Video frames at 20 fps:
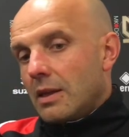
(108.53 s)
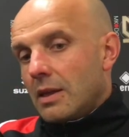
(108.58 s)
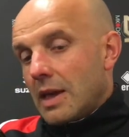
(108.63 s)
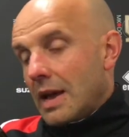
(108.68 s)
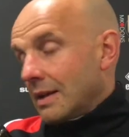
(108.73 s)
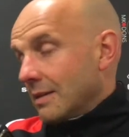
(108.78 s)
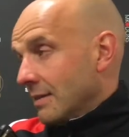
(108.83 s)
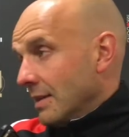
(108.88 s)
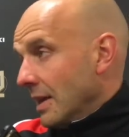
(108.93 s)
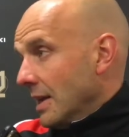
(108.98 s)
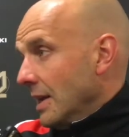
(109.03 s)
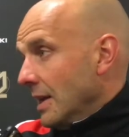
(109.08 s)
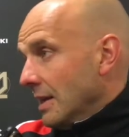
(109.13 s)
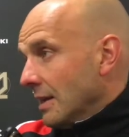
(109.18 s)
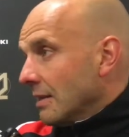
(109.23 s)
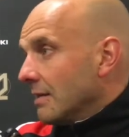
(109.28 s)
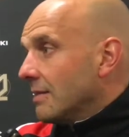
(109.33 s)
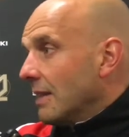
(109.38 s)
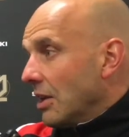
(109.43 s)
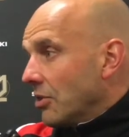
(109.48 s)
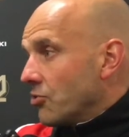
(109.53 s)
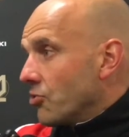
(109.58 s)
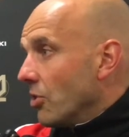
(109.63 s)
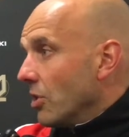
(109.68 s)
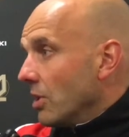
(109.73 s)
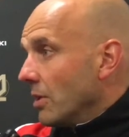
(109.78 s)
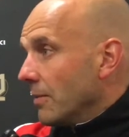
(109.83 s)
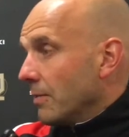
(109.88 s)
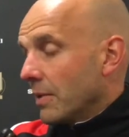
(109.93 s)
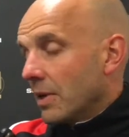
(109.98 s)
canteen,
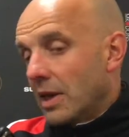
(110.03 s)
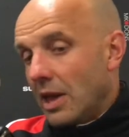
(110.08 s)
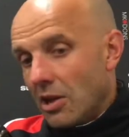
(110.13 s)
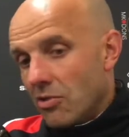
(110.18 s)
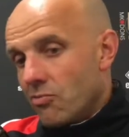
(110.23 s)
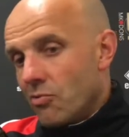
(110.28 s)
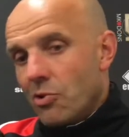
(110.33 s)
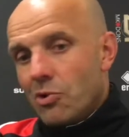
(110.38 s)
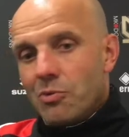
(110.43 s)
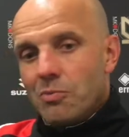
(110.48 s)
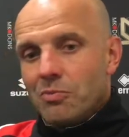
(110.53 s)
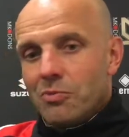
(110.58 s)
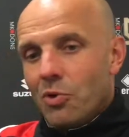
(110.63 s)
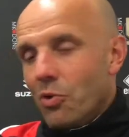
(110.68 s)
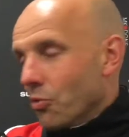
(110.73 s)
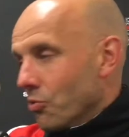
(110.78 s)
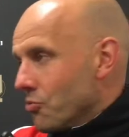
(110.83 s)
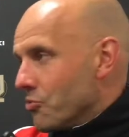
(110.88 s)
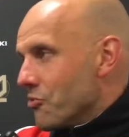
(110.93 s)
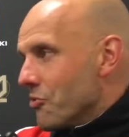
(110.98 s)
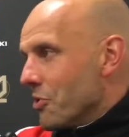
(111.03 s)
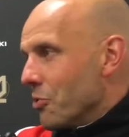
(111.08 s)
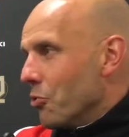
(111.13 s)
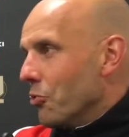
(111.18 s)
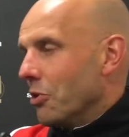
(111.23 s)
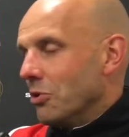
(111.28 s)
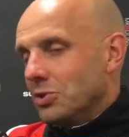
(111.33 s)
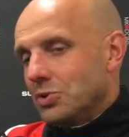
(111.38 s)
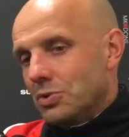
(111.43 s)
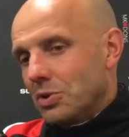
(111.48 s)
etc., kit room, laundry, all
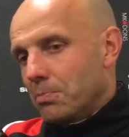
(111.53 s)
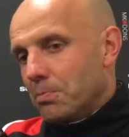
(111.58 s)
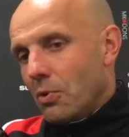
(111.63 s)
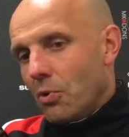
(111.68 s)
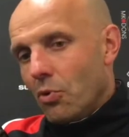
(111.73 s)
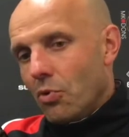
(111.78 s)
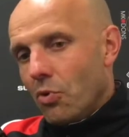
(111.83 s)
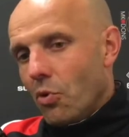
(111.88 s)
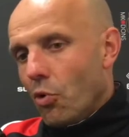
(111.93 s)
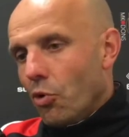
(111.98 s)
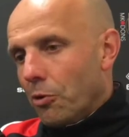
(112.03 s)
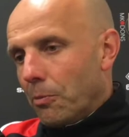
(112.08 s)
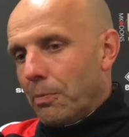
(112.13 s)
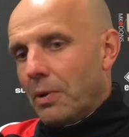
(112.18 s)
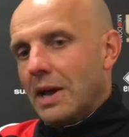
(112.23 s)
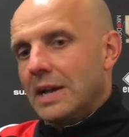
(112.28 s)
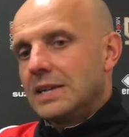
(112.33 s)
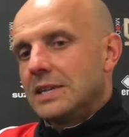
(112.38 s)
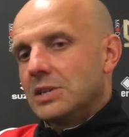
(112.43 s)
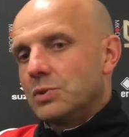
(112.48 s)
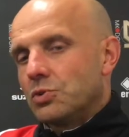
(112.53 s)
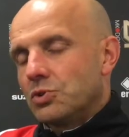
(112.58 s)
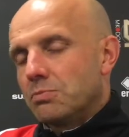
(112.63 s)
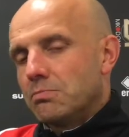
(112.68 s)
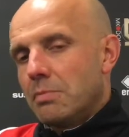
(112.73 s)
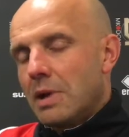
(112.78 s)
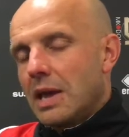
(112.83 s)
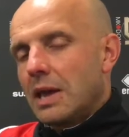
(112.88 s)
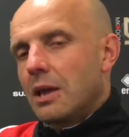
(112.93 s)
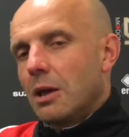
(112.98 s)
those sort of all, all the places which
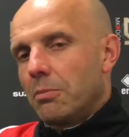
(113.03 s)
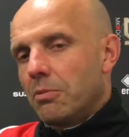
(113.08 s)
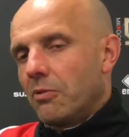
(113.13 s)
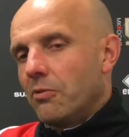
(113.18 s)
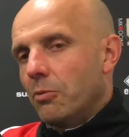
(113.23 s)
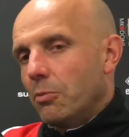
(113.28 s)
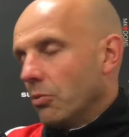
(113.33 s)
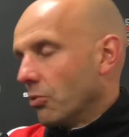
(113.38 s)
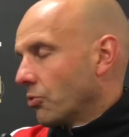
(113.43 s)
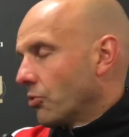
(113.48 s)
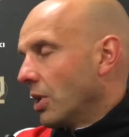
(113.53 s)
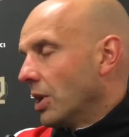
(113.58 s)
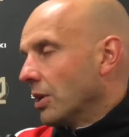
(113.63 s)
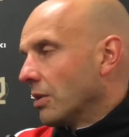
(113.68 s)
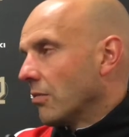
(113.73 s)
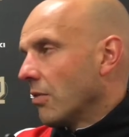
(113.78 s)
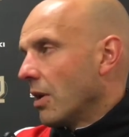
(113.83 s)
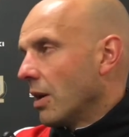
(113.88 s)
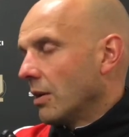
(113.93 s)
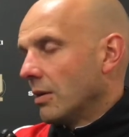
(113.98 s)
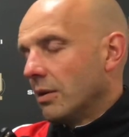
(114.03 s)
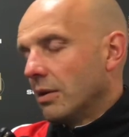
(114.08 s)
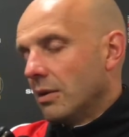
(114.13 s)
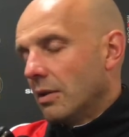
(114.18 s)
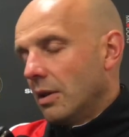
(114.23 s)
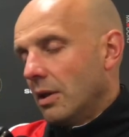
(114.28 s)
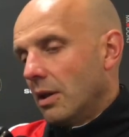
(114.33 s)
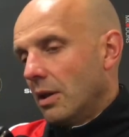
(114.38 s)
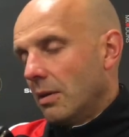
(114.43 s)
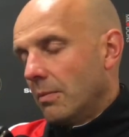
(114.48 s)
make up a football training ground.
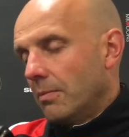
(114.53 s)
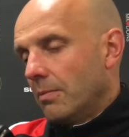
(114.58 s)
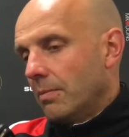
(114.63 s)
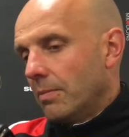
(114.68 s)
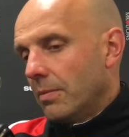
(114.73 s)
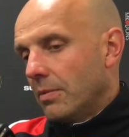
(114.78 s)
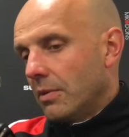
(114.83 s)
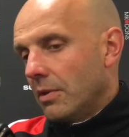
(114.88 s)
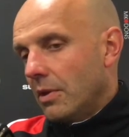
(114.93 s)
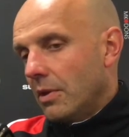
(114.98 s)
Um,